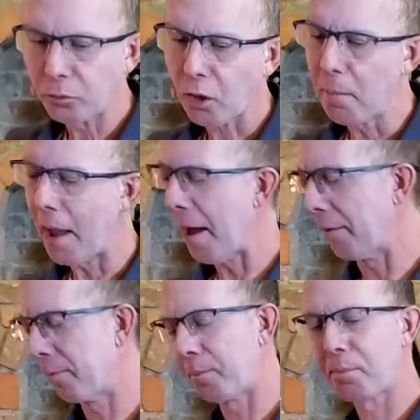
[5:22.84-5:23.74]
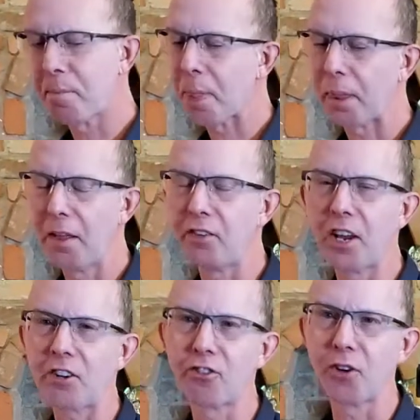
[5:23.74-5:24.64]
Man, the
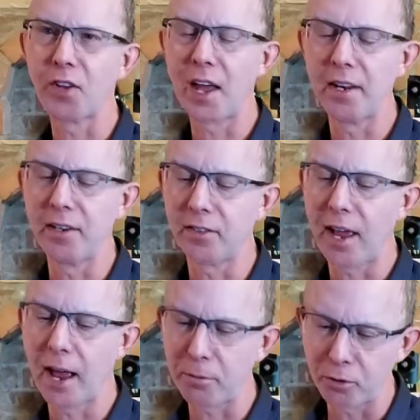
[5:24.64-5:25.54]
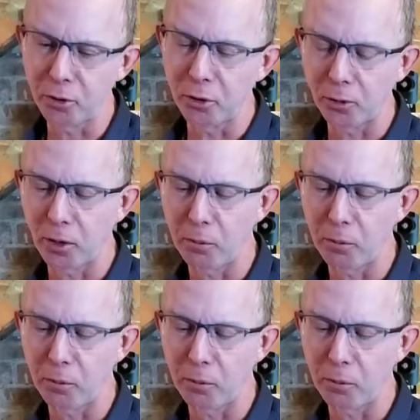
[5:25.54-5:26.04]
texture on that is absolutely incredible.